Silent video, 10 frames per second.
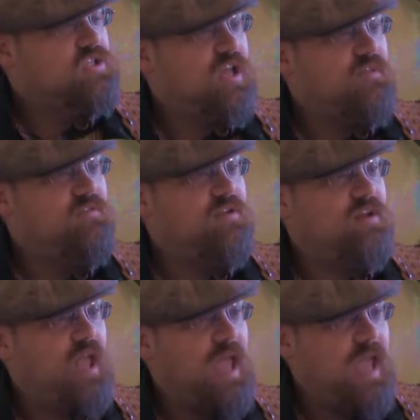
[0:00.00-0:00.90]

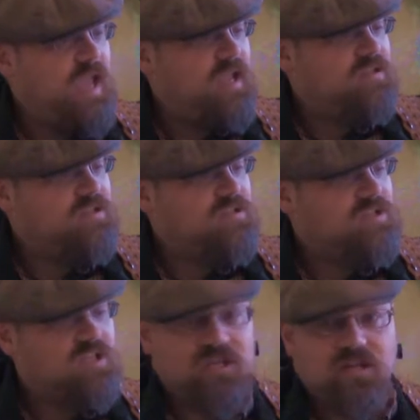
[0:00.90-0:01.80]
7, 8,
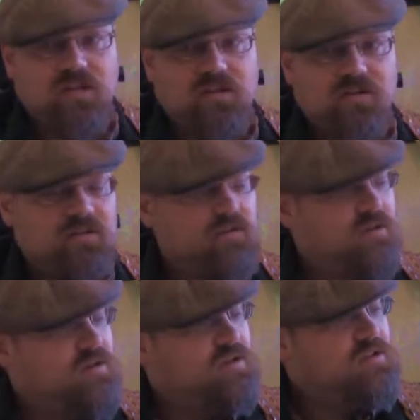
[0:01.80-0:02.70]
10,
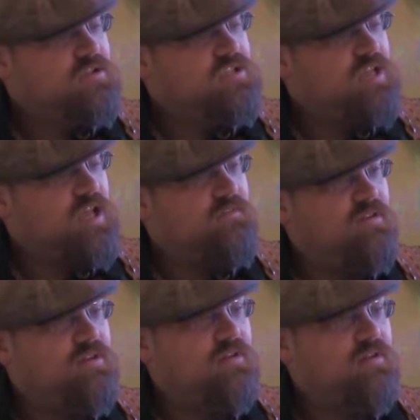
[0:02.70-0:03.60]

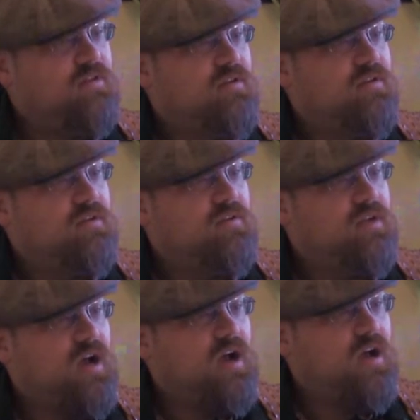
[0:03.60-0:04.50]
7,
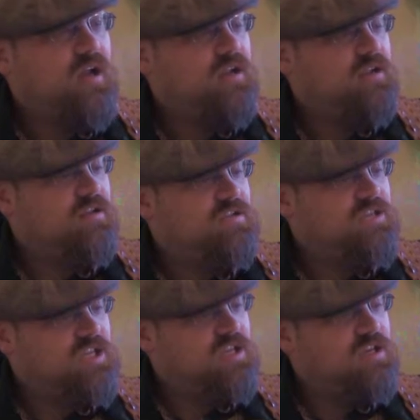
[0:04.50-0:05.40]
9,
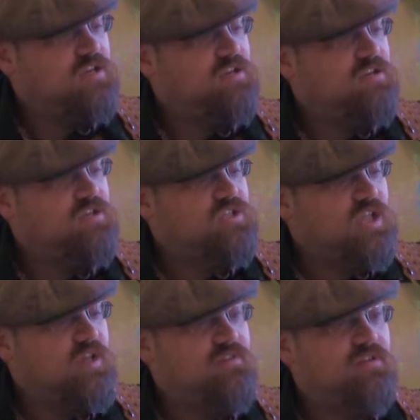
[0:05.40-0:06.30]
10,
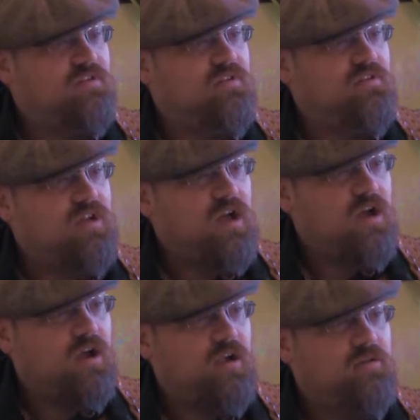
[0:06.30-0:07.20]
7,
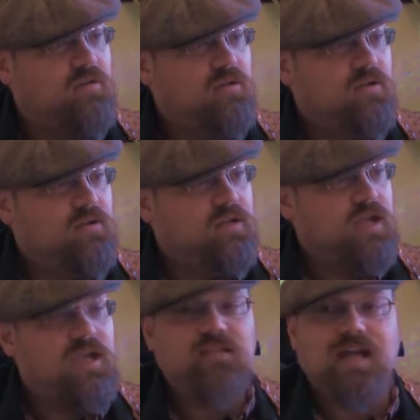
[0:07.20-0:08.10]
9.
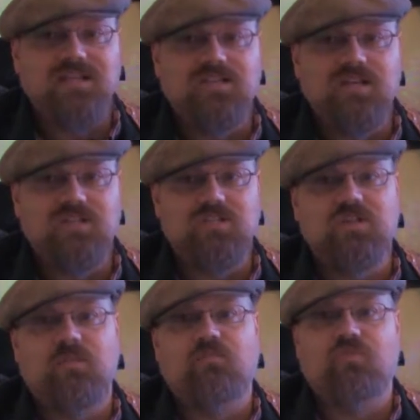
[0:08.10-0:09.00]
Okay, and that sets
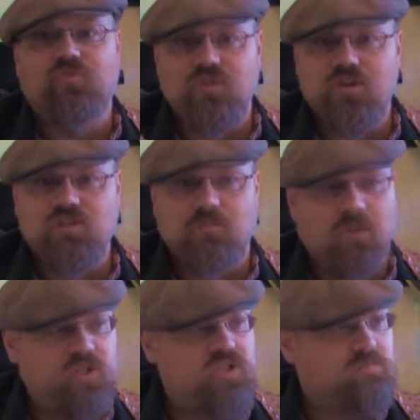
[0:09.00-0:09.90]
us up for this
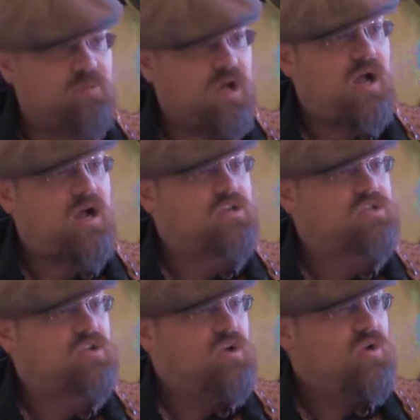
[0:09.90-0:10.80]
month's
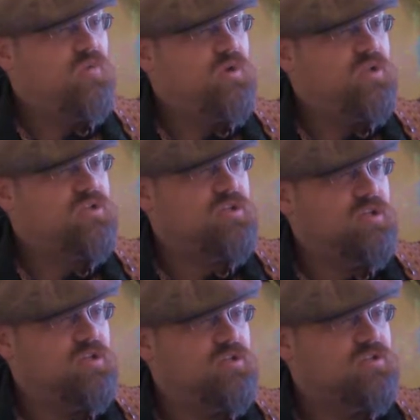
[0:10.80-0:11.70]
box, which
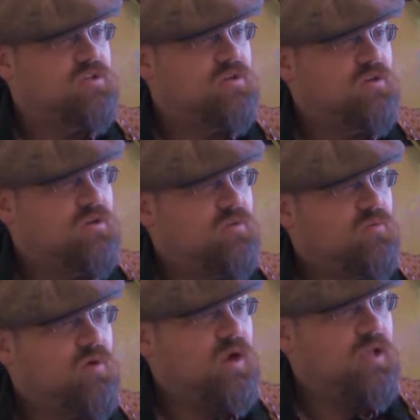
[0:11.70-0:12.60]
is
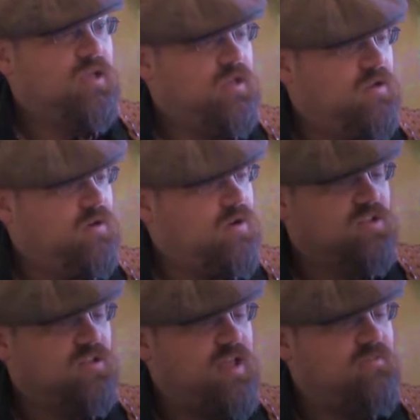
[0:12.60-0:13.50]
right here. It's
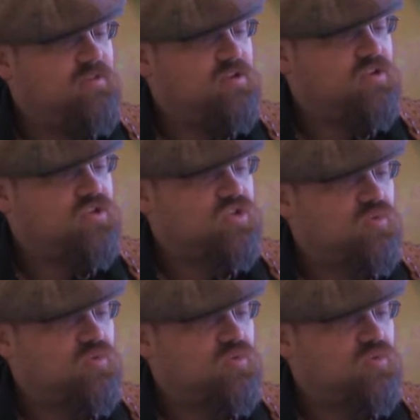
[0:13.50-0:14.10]
11,